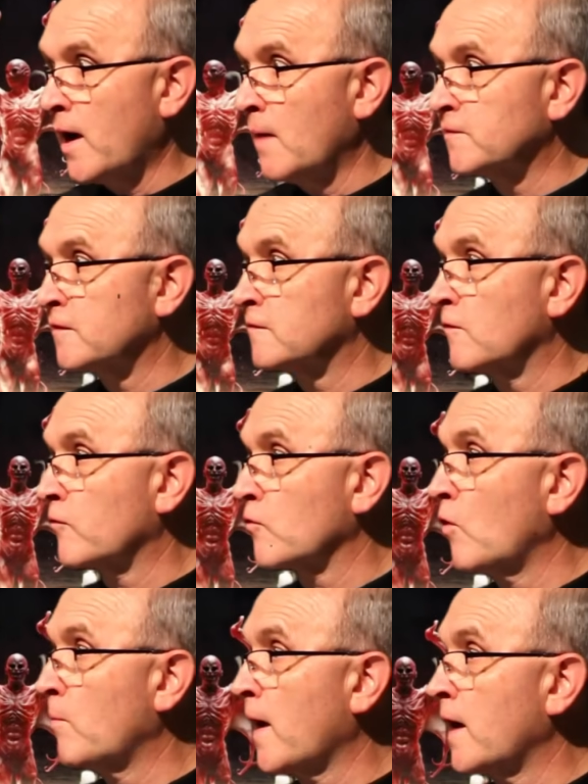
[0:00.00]
Bishop
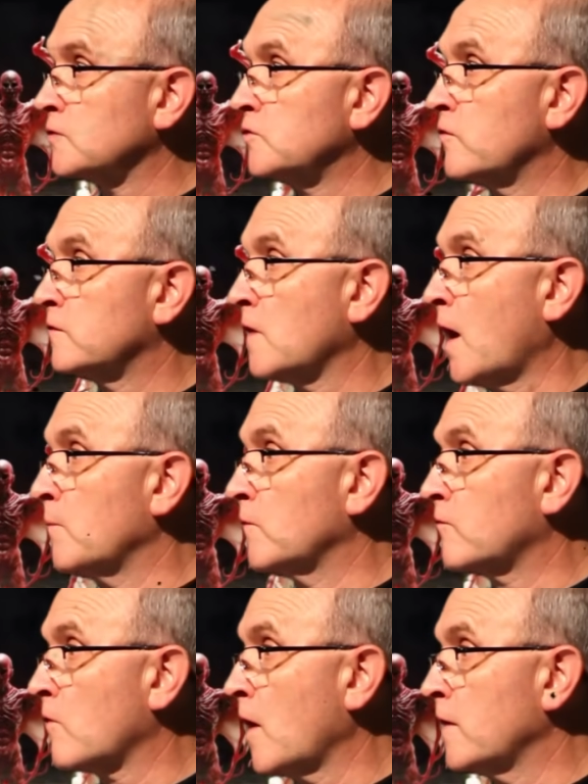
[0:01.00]
Ritter, after
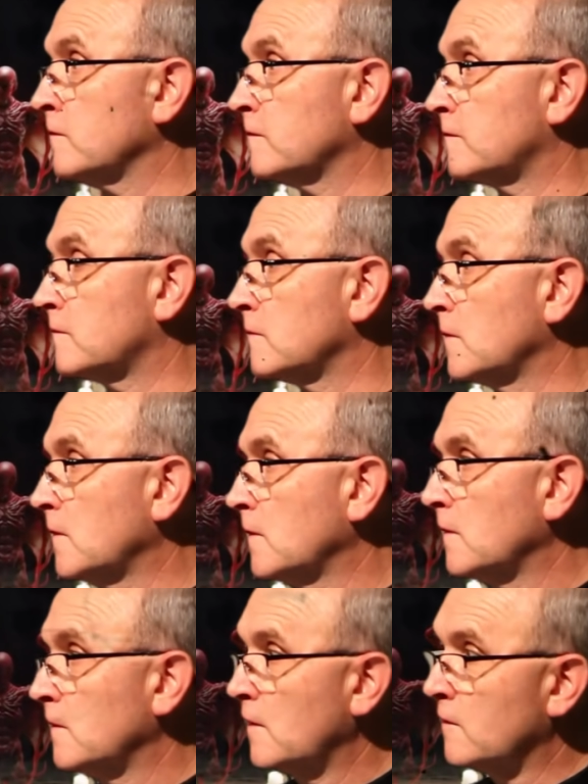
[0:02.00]
reviewing Father
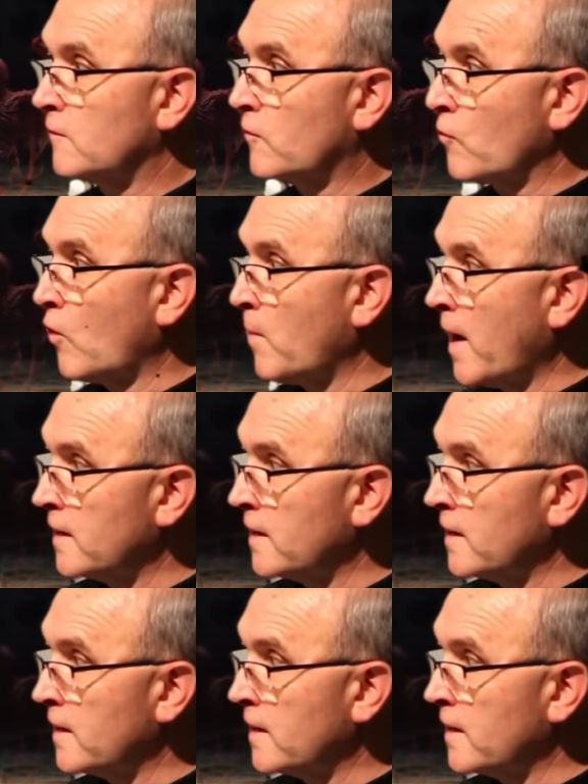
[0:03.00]
Bishop's notes,